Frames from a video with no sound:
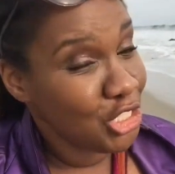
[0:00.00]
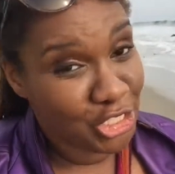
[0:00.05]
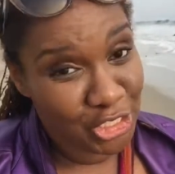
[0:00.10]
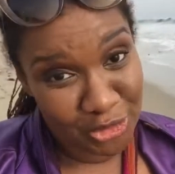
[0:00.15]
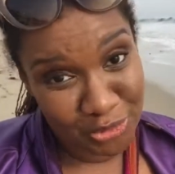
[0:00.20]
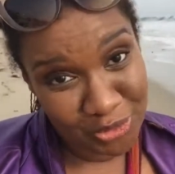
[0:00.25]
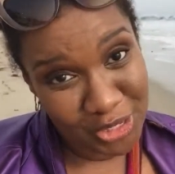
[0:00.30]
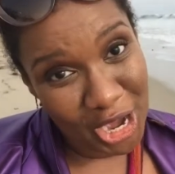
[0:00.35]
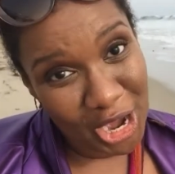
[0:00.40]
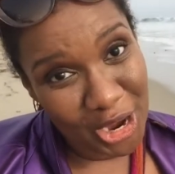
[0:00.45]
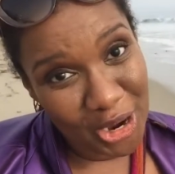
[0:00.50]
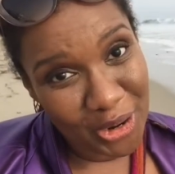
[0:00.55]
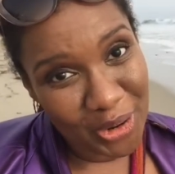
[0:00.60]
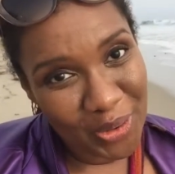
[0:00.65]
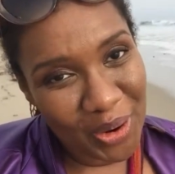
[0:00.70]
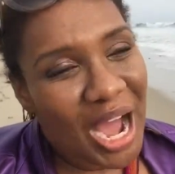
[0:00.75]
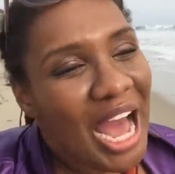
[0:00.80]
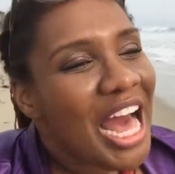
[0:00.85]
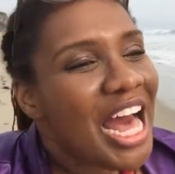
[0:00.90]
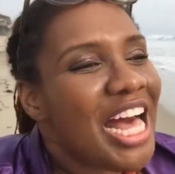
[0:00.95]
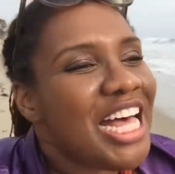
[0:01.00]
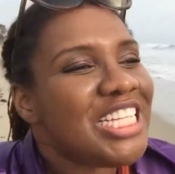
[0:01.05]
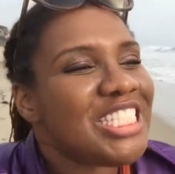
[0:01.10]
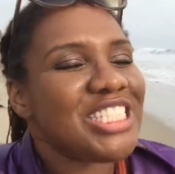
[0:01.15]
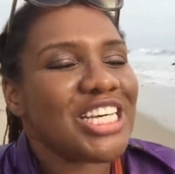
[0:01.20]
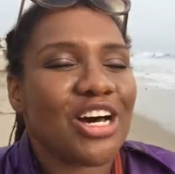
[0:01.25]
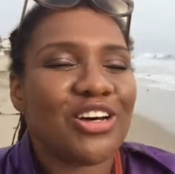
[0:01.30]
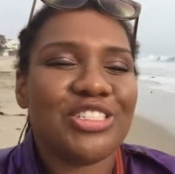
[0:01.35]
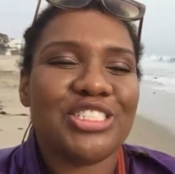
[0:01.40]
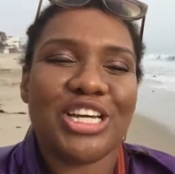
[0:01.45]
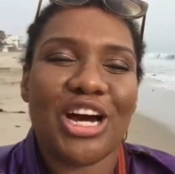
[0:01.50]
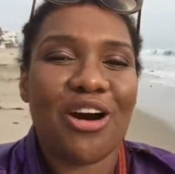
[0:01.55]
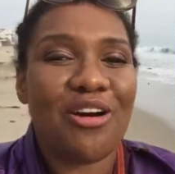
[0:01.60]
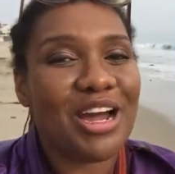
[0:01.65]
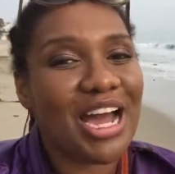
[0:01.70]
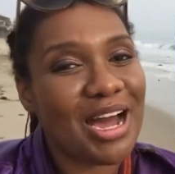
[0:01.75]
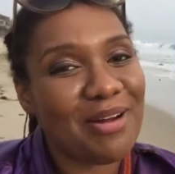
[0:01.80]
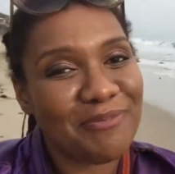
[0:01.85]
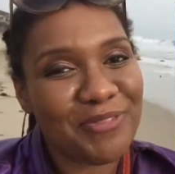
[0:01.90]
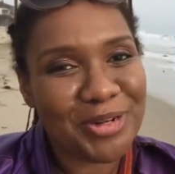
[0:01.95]
Do know. So
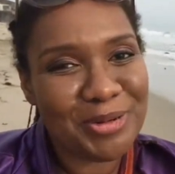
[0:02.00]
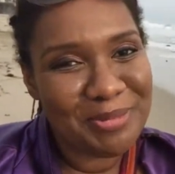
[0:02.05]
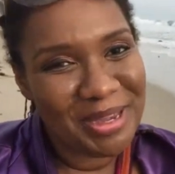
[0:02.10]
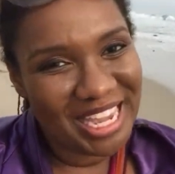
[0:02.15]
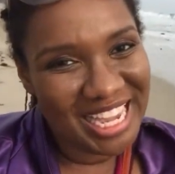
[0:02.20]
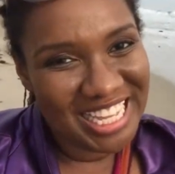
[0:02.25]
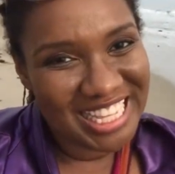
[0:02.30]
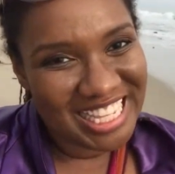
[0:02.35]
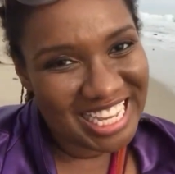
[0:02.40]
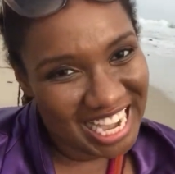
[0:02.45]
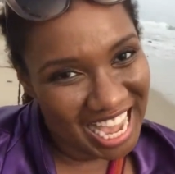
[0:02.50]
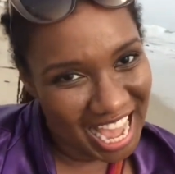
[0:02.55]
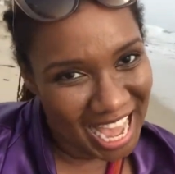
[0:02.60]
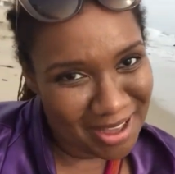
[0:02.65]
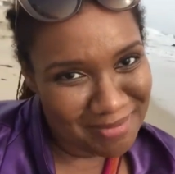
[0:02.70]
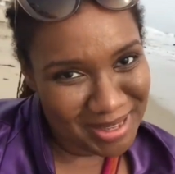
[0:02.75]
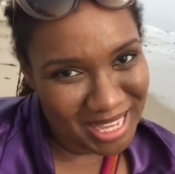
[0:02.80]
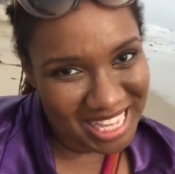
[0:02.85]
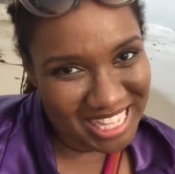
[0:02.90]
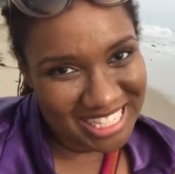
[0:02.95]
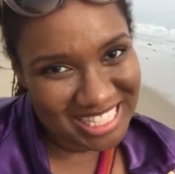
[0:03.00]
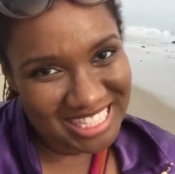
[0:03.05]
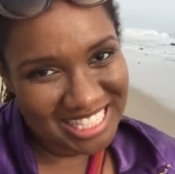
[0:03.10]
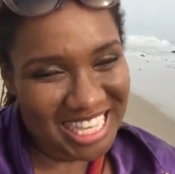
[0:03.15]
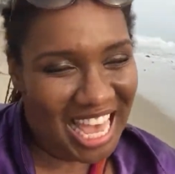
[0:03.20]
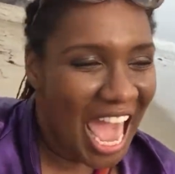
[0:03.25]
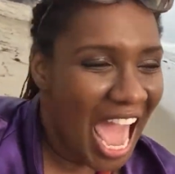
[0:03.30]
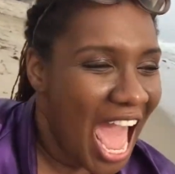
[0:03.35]
don't come for me in the comments,